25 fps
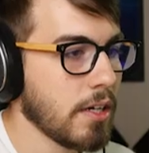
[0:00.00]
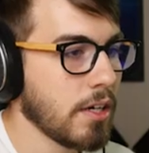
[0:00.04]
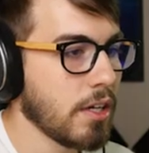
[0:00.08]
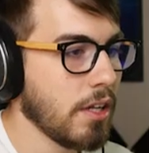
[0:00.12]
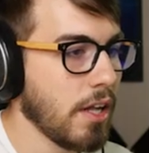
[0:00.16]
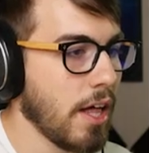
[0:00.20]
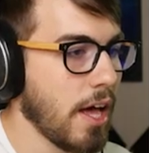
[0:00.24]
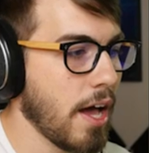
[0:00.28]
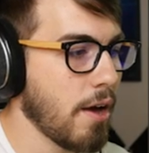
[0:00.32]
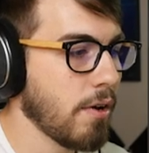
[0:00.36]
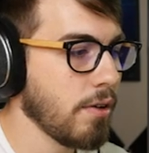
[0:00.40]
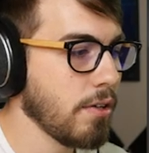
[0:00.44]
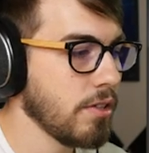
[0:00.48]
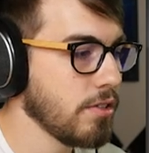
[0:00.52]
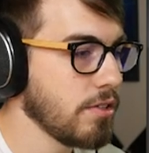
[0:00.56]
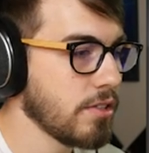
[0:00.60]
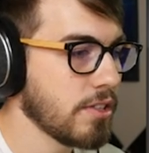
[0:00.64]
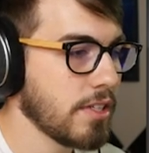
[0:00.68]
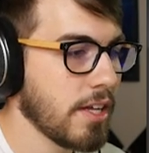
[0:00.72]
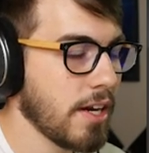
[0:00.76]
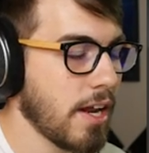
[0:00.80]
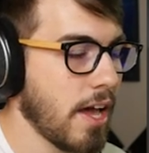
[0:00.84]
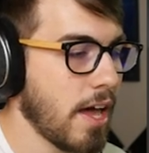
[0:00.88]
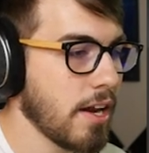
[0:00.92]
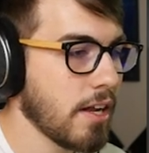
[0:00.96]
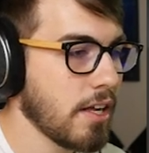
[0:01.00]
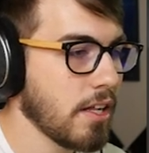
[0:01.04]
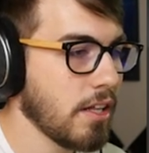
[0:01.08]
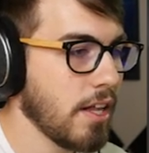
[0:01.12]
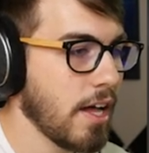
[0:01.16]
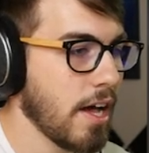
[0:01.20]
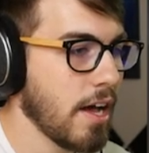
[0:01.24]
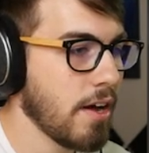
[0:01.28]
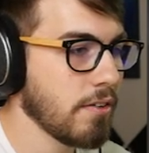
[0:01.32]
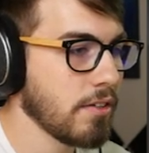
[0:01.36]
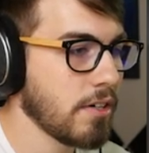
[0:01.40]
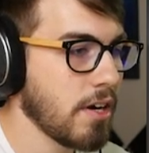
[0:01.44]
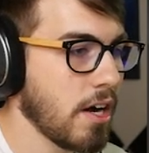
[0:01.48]
Cloud, just get out of
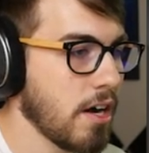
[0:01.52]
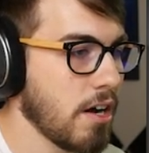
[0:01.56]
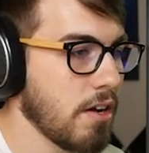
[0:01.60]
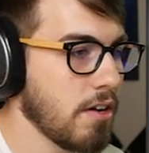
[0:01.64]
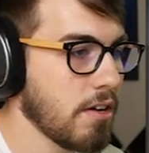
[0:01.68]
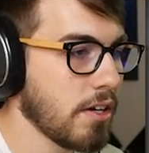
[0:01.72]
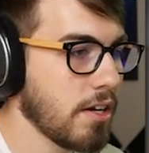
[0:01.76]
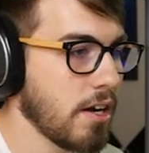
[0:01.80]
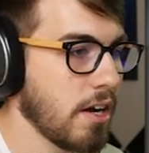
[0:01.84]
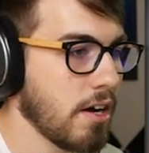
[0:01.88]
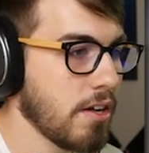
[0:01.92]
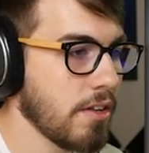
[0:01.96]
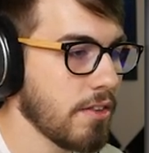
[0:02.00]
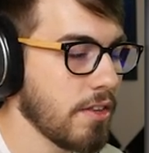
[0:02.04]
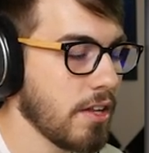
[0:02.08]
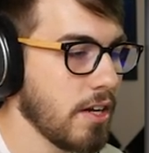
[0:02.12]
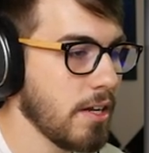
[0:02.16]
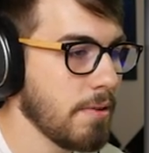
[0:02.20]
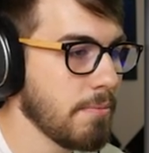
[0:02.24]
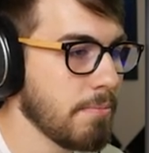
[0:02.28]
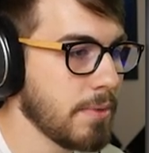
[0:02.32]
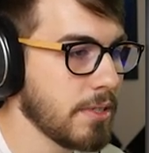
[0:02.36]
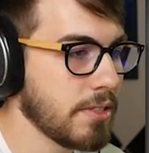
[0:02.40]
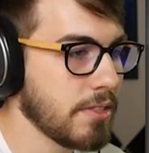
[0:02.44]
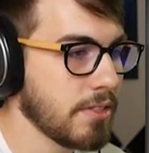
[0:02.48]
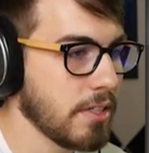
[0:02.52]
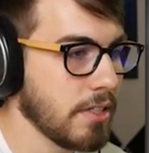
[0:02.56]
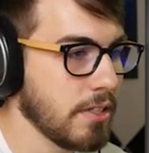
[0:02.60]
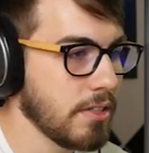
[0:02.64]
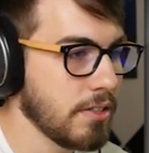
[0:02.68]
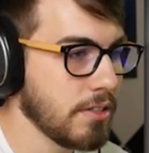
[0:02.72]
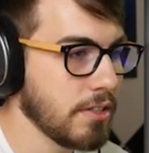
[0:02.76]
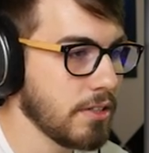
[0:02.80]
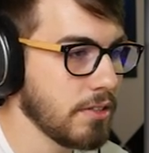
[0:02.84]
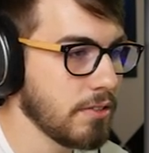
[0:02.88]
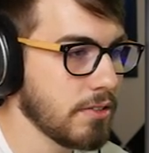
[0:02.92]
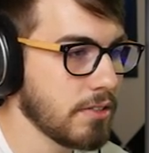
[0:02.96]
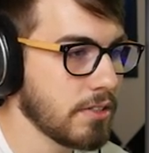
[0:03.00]
Cloud. Call call the Nimbus
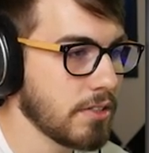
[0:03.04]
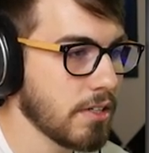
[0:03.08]
in, dude.